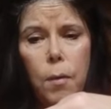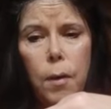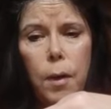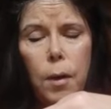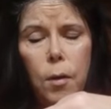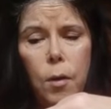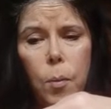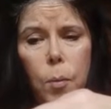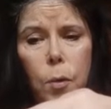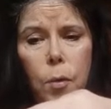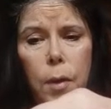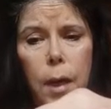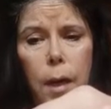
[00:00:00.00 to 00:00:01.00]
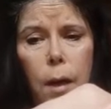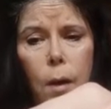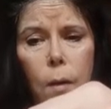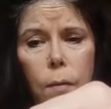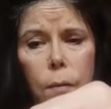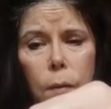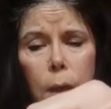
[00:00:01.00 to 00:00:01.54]
Right here, you're going to pull that
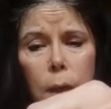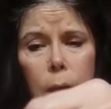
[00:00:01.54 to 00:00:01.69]
off